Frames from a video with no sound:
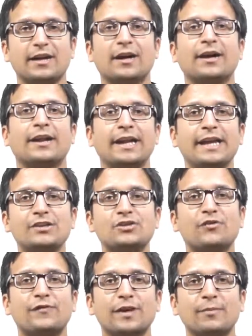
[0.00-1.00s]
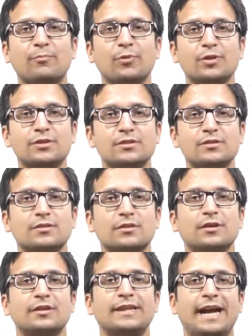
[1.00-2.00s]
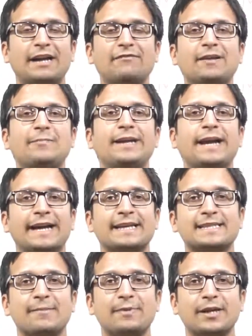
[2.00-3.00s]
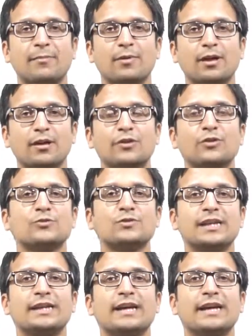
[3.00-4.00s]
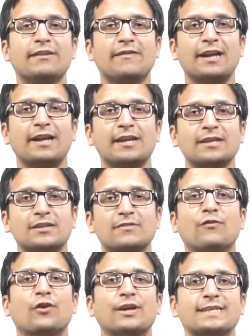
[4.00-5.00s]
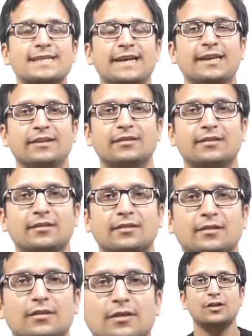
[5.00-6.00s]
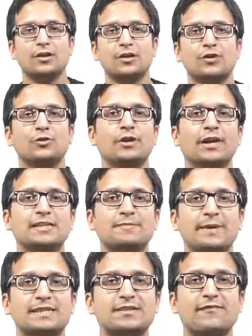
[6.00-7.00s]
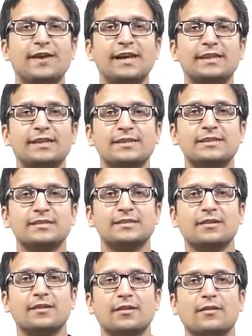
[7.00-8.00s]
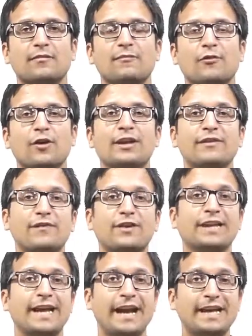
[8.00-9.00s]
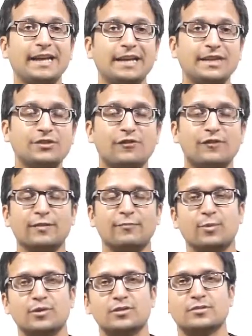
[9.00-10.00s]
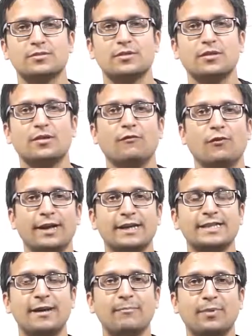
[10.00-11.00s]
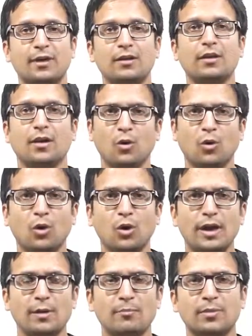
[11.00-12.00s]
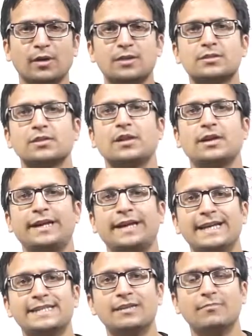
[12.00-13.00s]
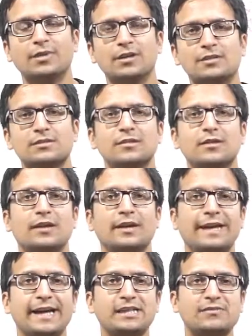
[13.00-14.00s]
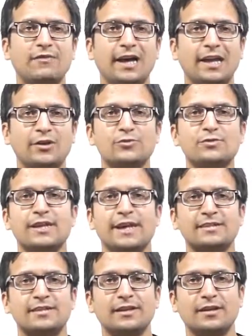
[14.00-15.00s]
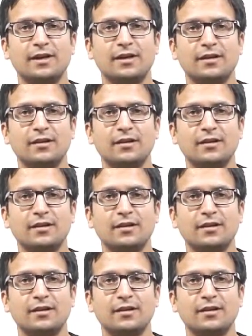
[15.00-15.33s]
a range of inputs that will be acceptable using data validation for a cell. You can specify this for different categories of inputs. For example, whole numbers, decimals, text values, etc.